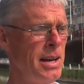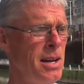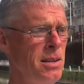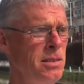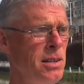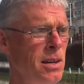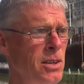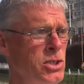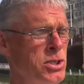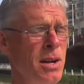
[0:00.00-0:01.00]

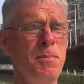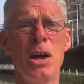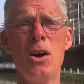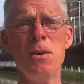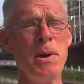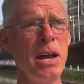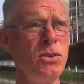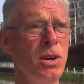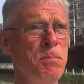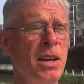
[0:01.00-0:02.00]
and shut them down on
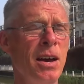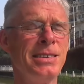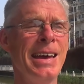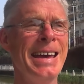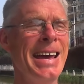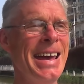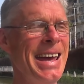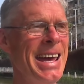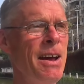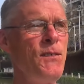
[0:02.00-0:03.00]
Patreon, because
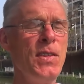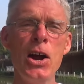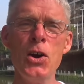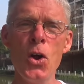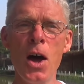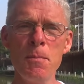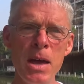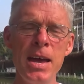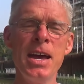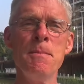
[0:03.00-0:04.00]
if they're not
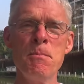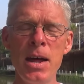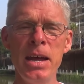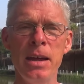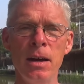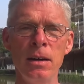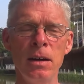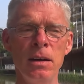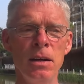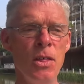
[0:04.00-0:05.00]
making money,
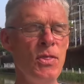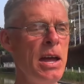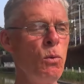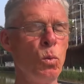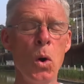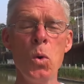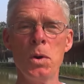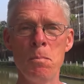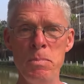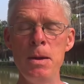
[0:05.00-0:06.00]
they
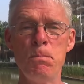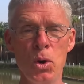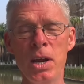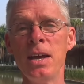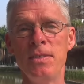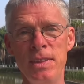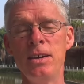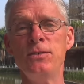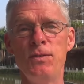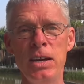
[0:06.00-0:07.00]
won't be putting
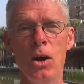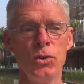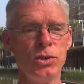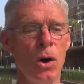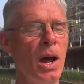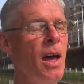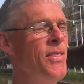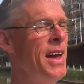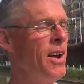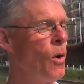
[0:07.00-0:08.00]
these videos out.
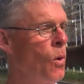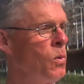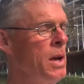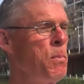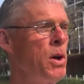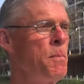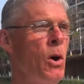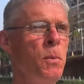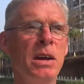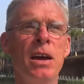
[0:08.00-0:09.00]
They only put them
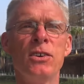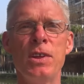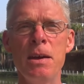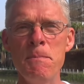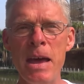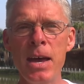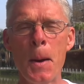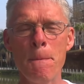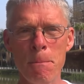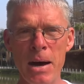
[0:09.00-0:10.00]
out because they make
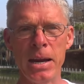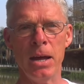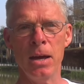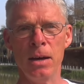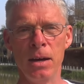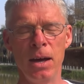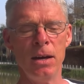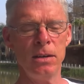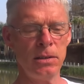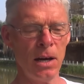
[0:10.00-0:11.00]
money.
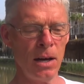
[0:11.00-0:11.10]
And